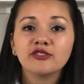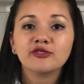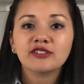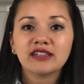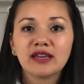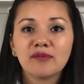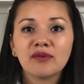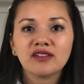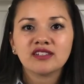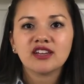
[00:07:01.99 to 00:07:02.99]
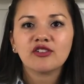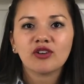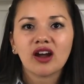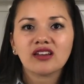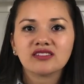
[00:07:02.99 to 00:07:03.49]
to sleep, she
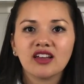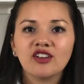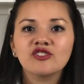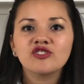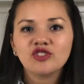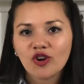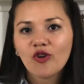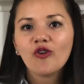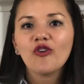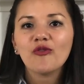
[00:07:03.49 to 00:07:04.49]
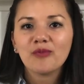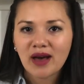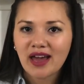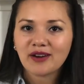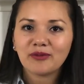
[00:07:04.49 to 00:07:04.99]
cries so
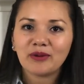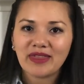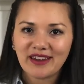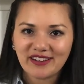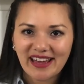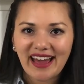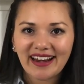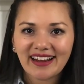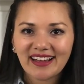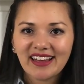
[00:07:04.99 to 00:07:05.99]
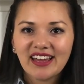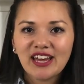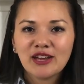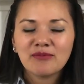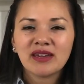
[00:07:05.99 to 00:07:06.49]
bad with her dad,
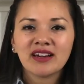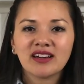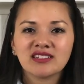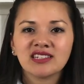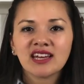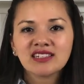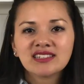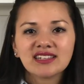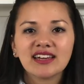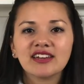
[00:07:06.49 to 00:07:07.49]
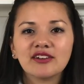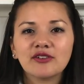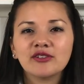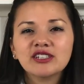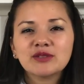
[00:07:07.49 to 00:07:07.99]
because that is like
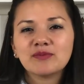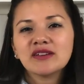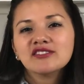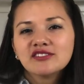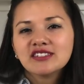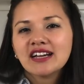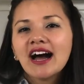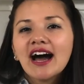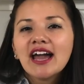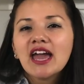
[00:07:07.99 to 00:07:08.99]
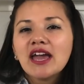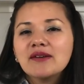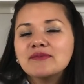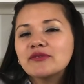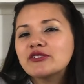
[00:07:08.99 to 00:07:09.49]
our special
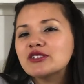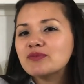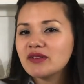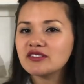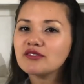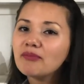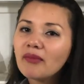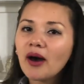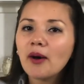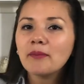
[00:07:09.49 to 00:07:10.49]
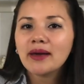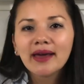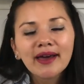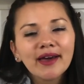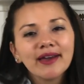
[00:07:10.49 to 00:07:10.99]
time or special
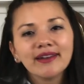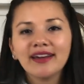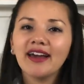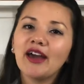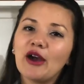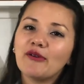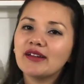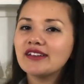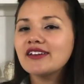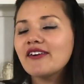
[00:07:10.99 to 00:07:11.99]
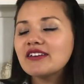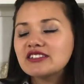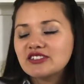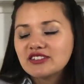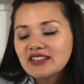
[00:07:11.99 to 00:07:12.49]
moment when
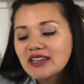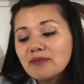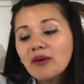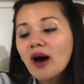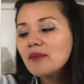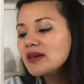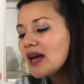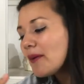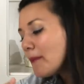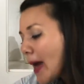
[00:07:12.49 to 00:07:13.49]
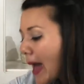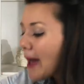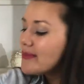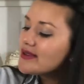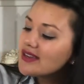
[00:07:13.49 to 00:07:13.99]
it's just like mommy and
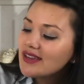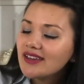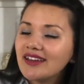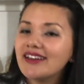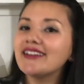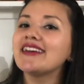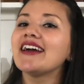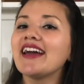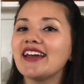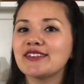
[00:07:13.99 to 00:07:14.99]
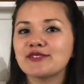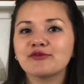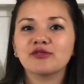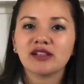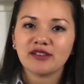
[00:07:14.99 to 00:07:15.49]
baby, and it's
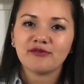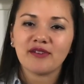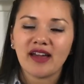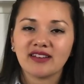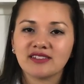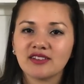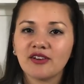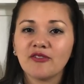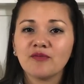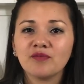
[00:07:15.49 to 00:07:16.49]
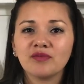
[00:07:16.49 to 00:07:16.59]
really fun. So